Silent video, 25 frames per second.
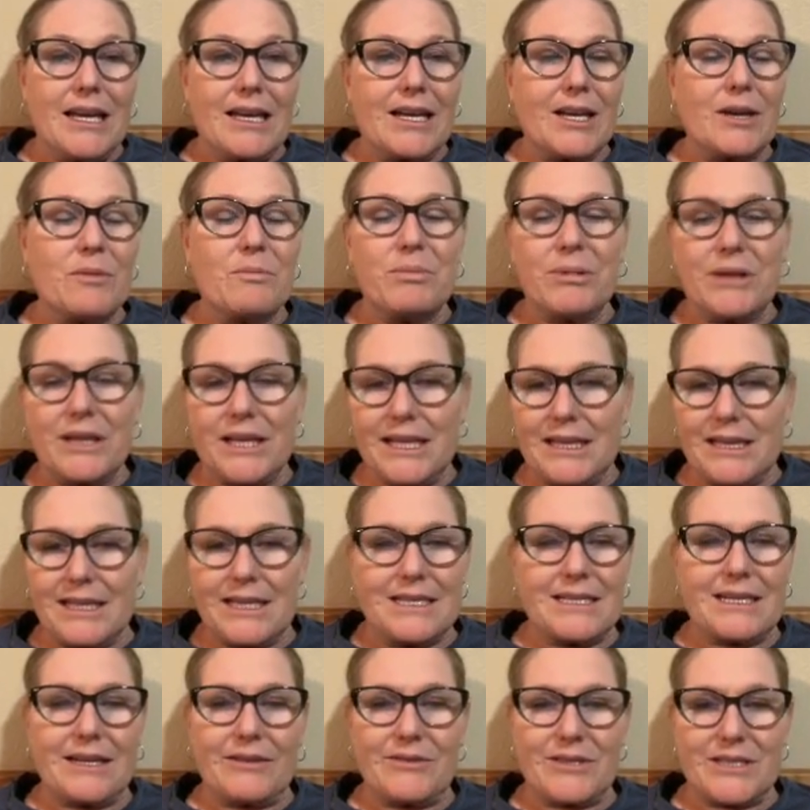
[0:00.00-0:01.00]
Completely
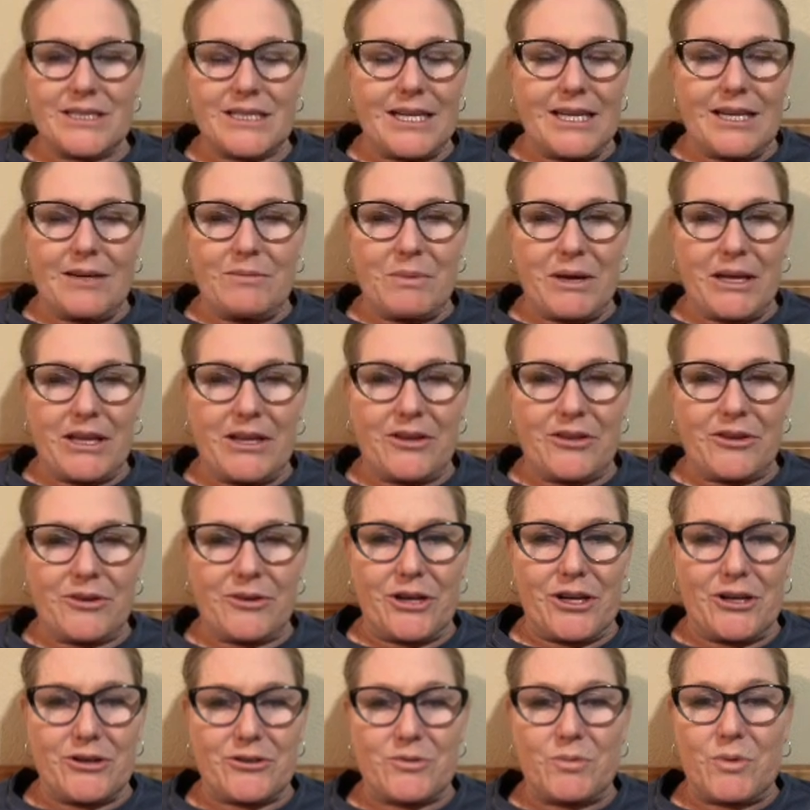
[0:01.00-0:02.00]
devastated by the
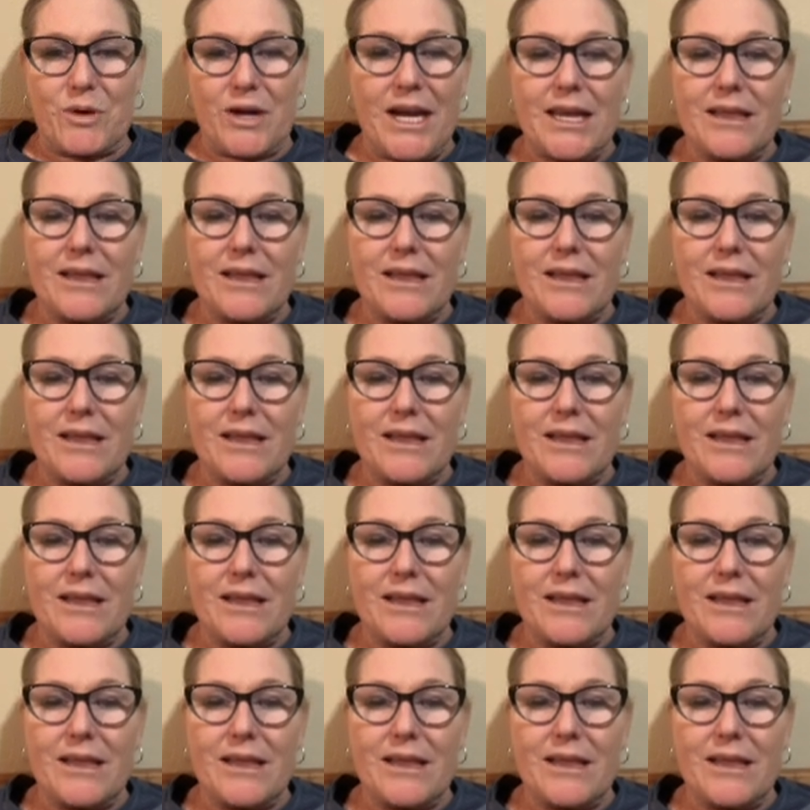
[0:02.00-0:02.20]
30 Years' War.